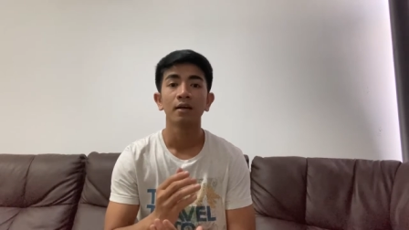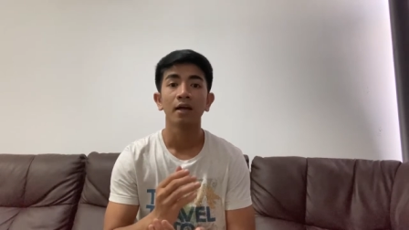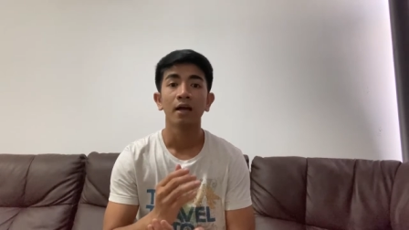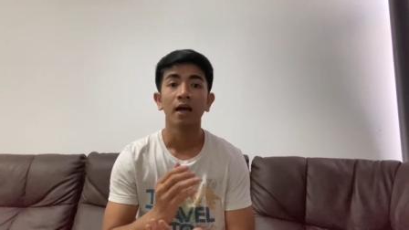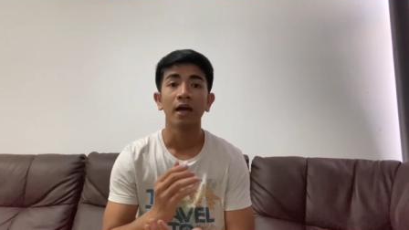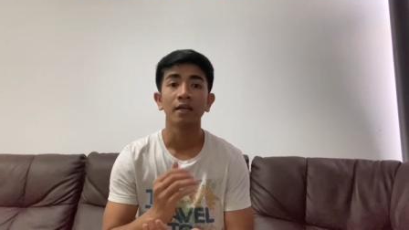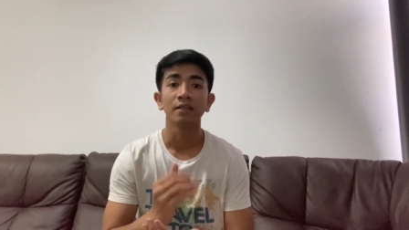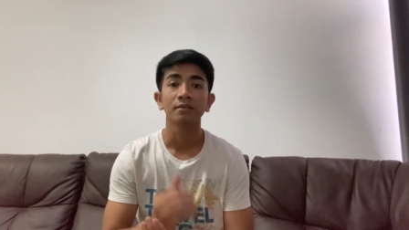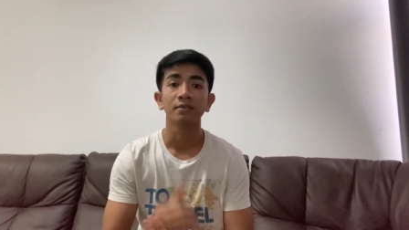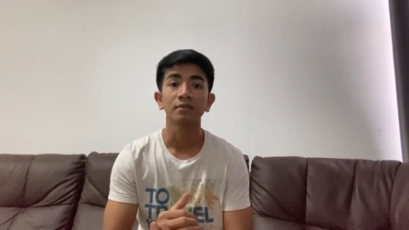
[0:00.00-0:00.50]

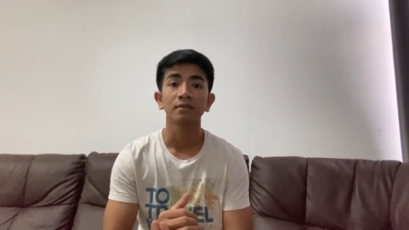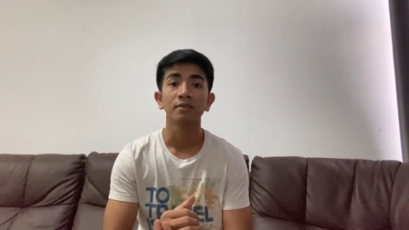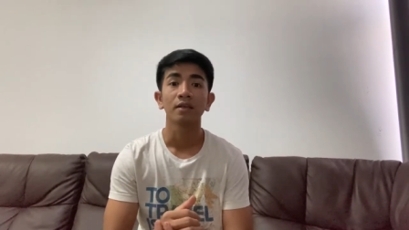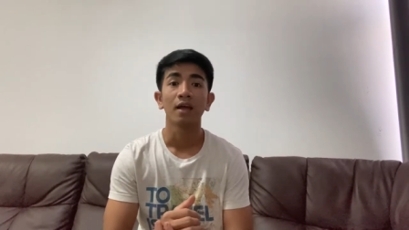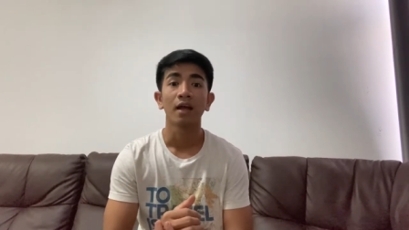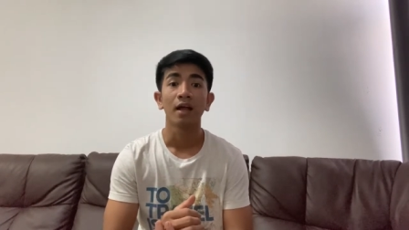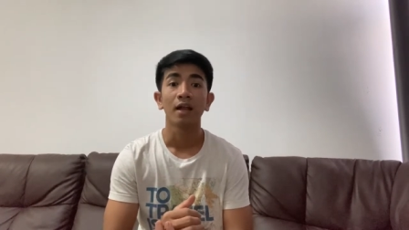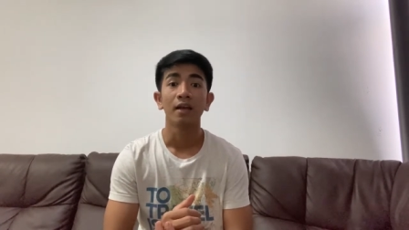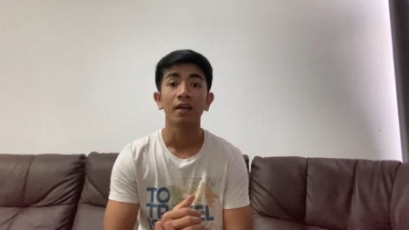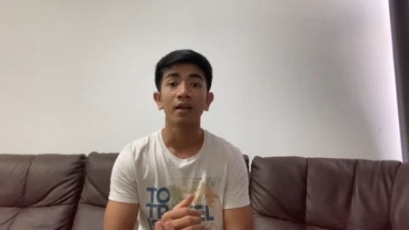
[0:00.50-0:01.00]
And
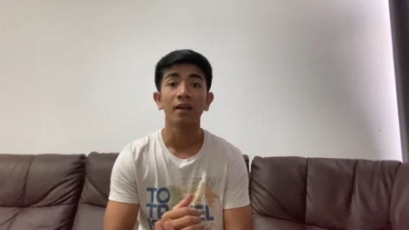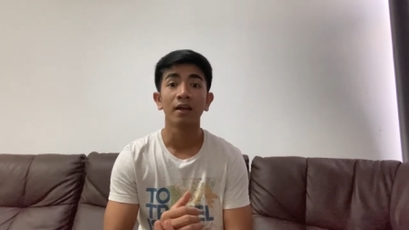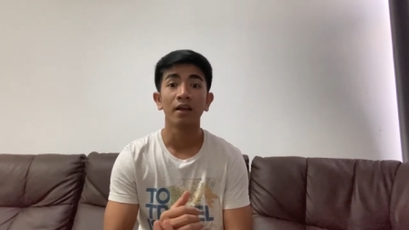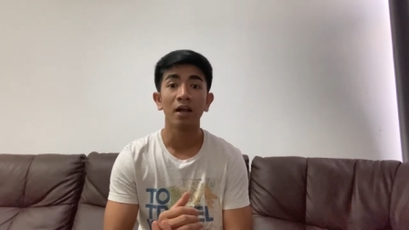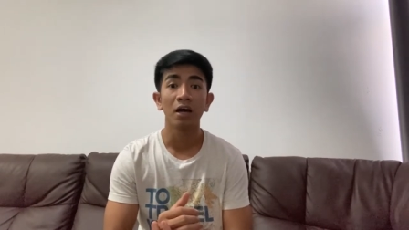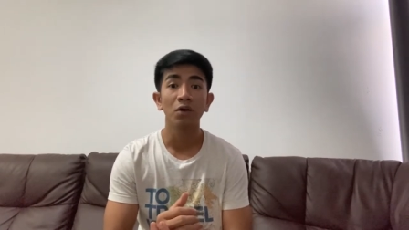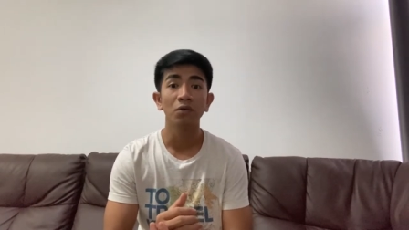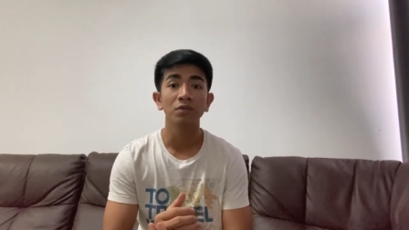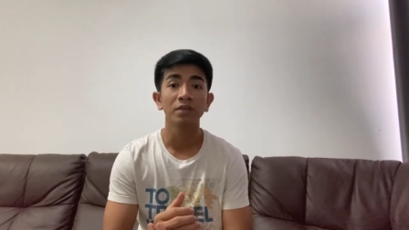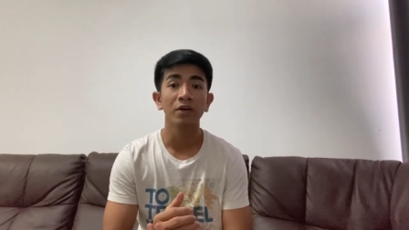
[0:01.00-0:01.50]

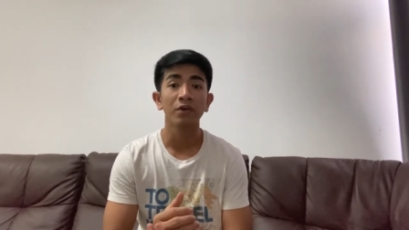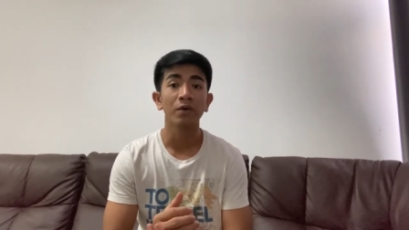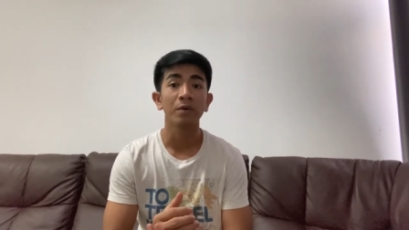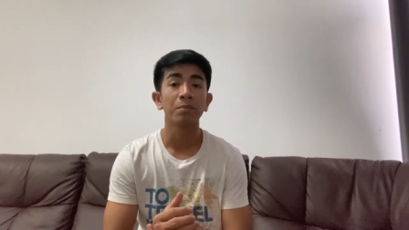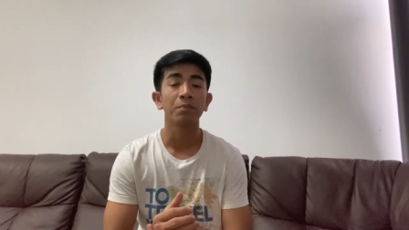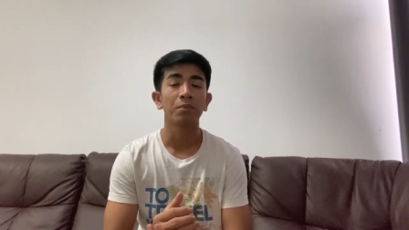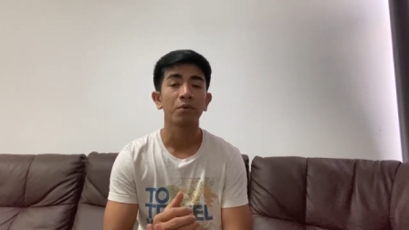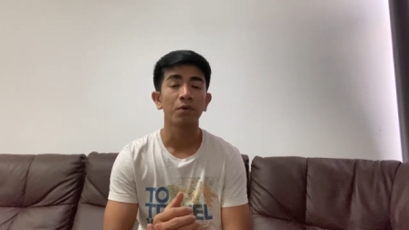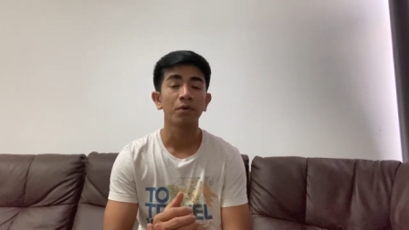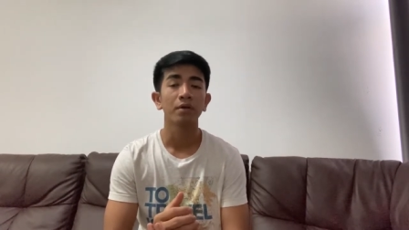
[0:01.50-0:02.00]
now another
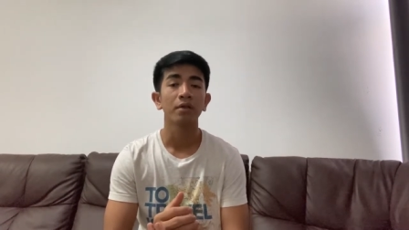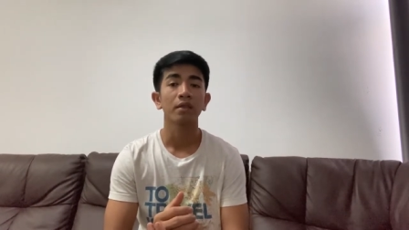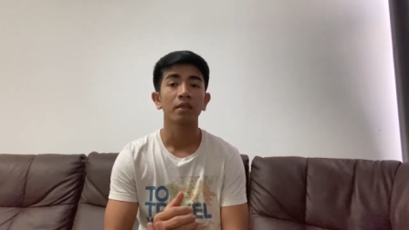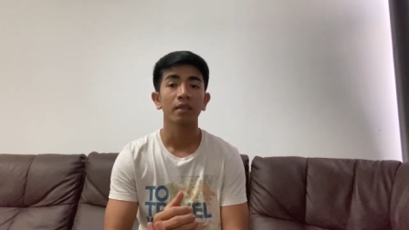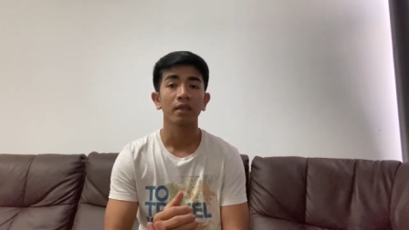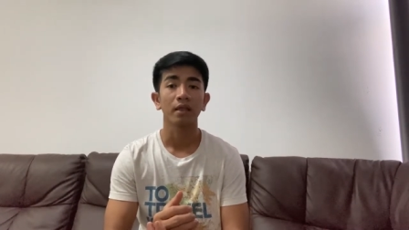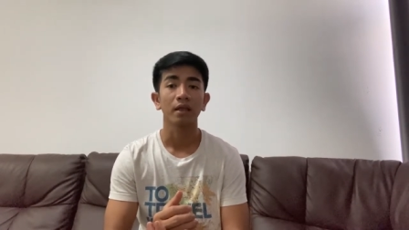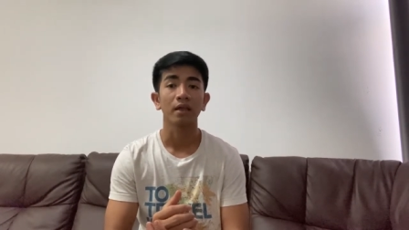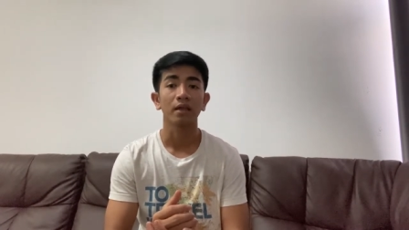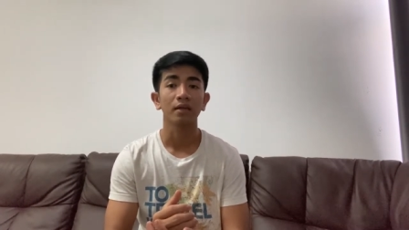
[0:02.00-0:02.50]
important
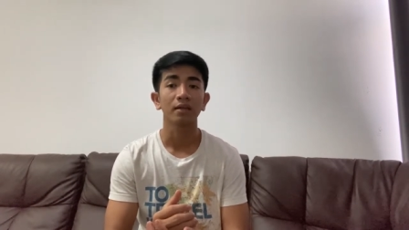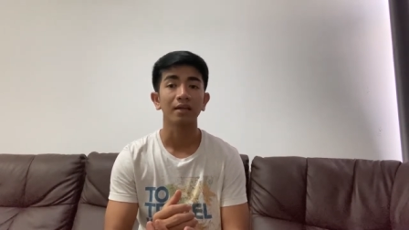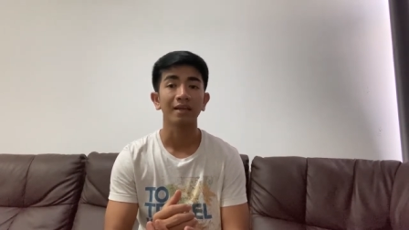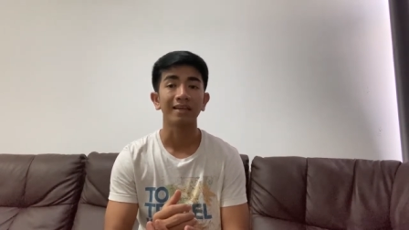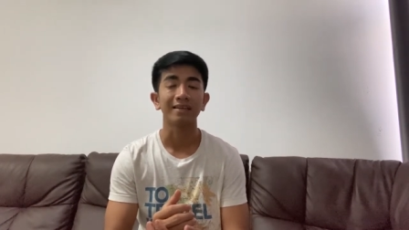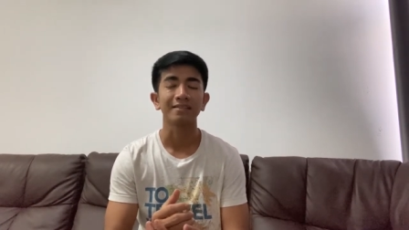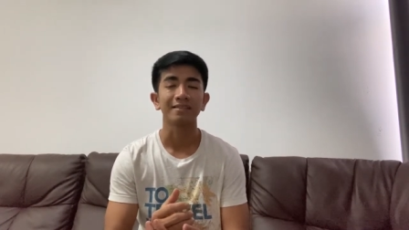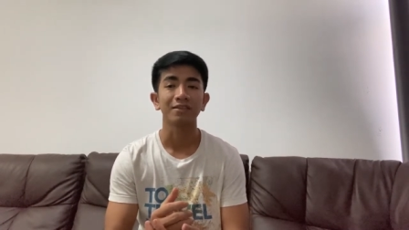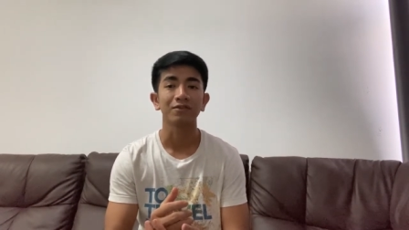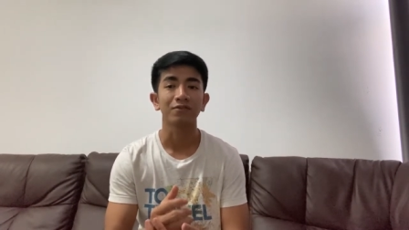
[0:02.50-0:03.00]
thing
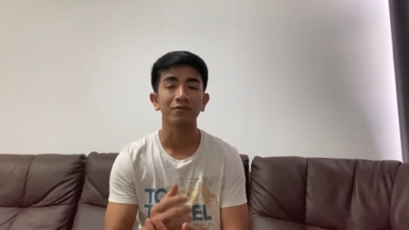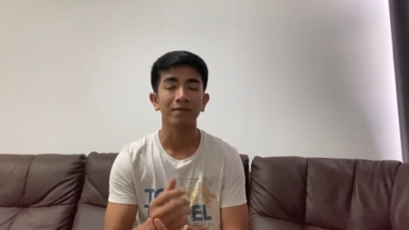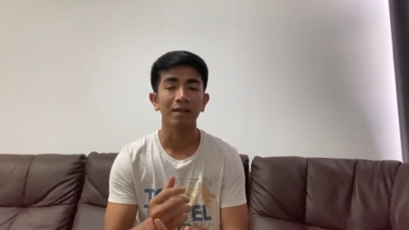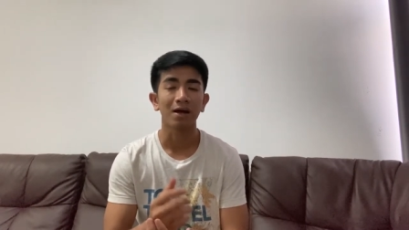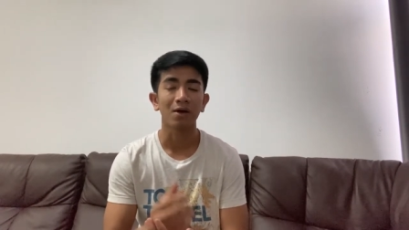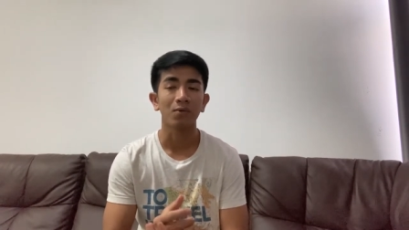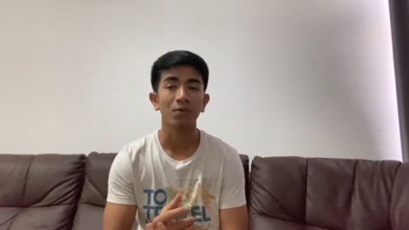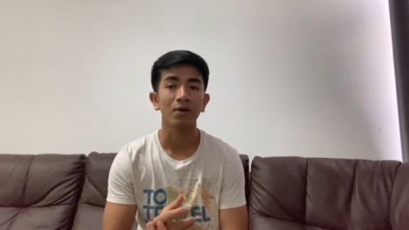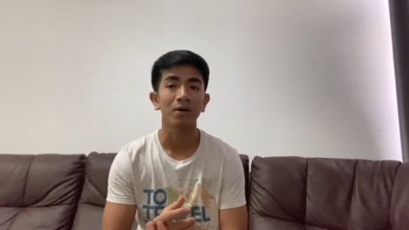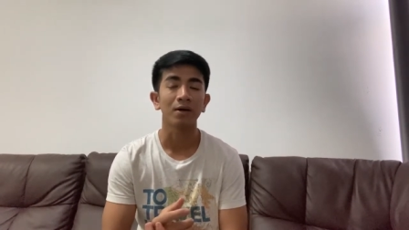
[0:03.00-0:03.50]
is the
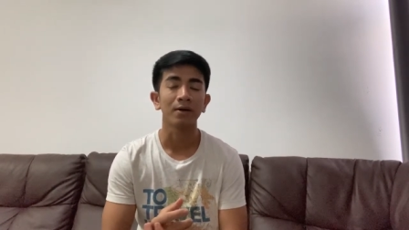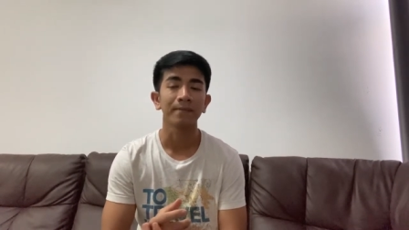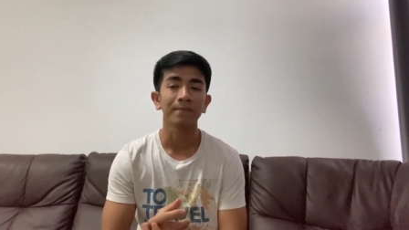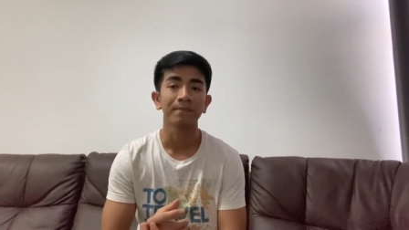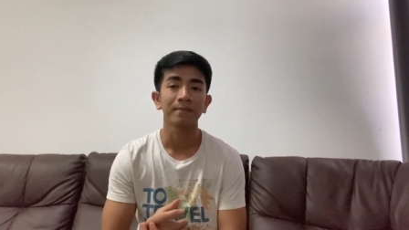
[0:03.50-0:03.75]
flower.